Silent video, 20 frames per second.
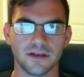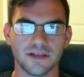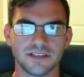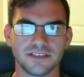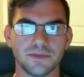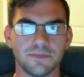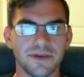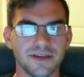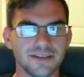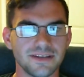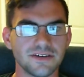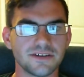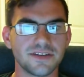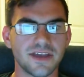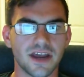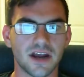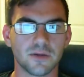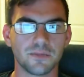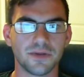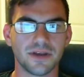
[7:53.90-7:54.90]
It's a big deal
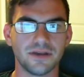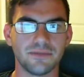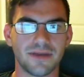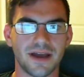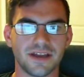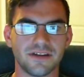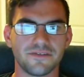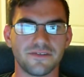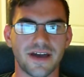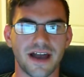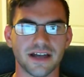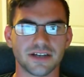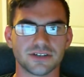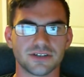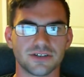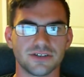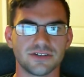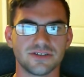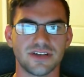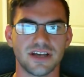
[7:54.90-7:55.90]
to airplane
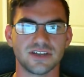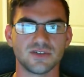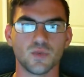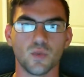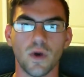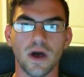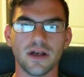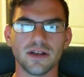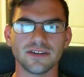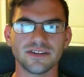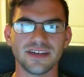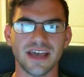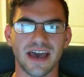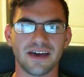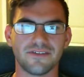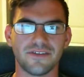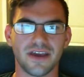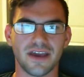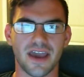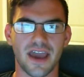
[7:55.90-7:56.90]
manufacturers as well as the
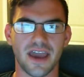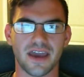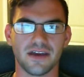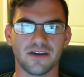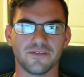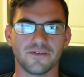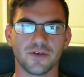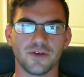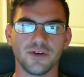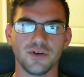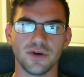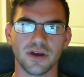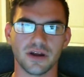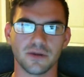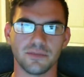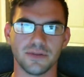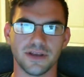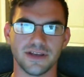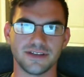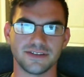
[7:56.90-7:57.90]
FAA for new
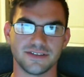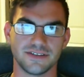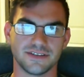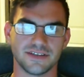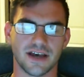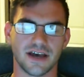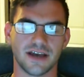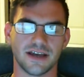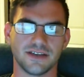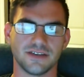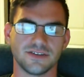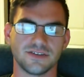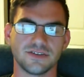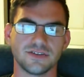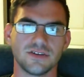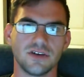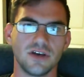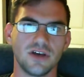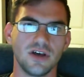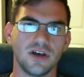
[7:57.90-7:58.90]
airplanes
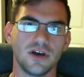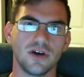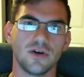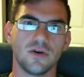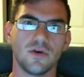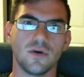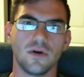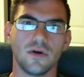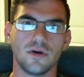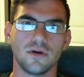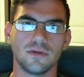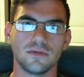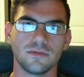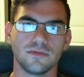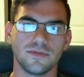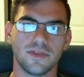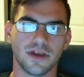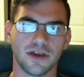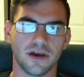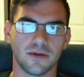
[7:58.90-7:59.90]
designs that